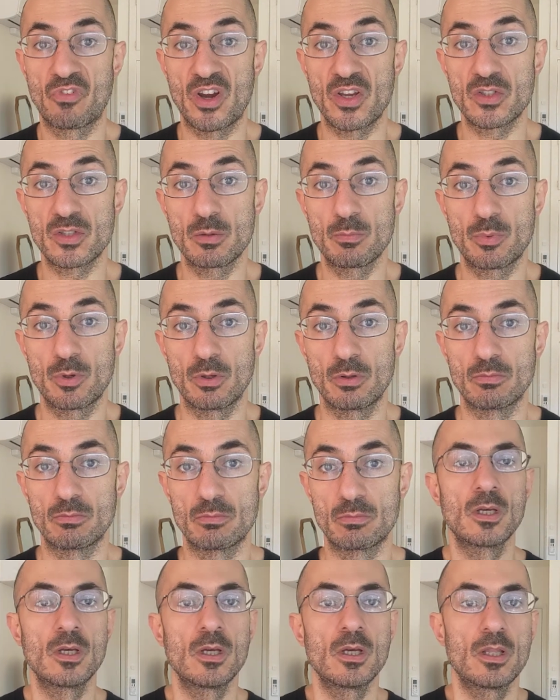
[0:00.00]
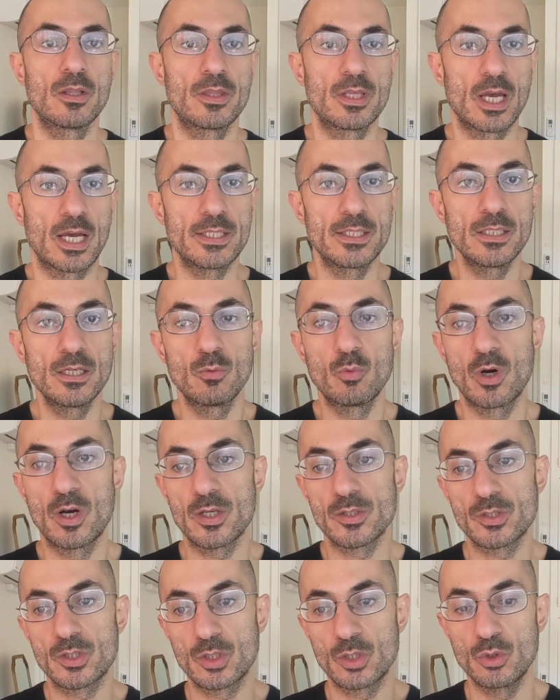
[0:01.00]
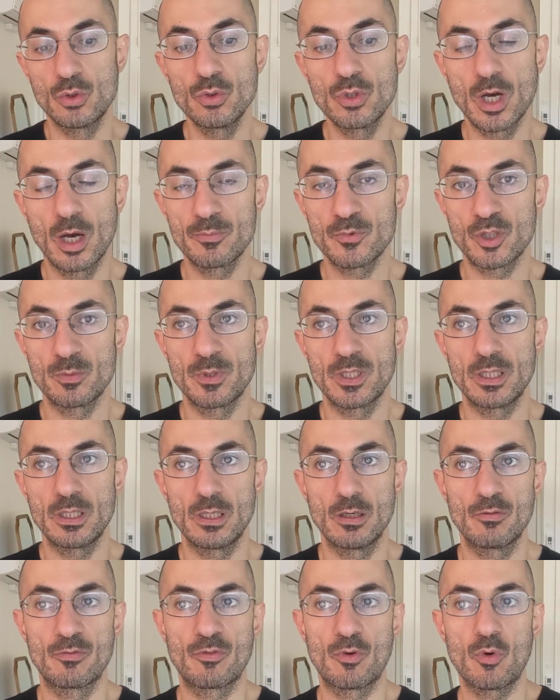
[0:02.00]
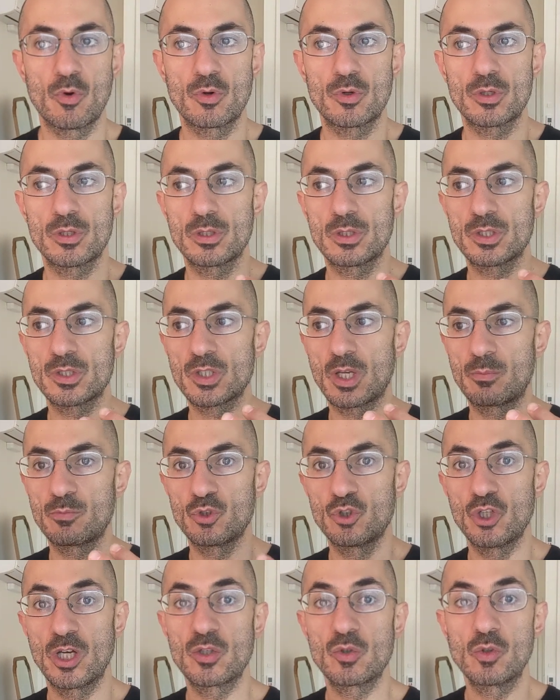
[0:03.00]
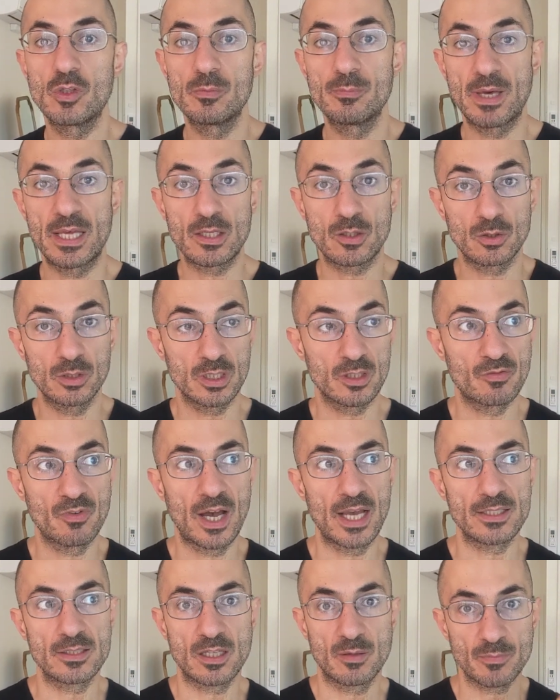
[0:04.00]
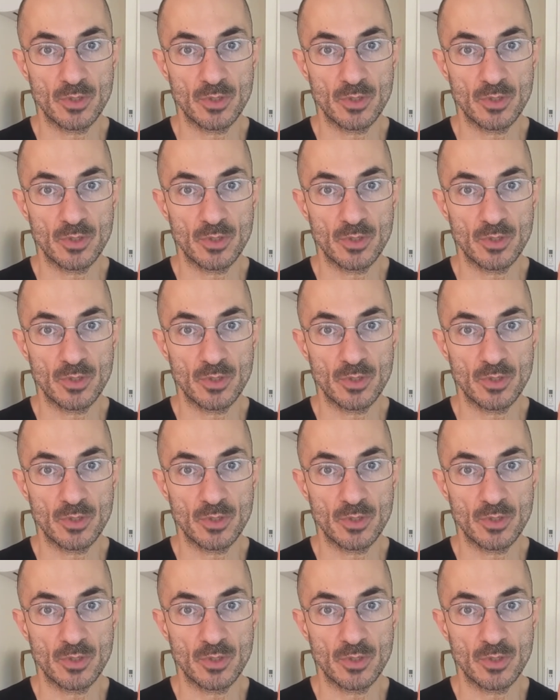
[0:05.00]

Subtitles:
Very simple. The idea was you come to me for some general medical advice.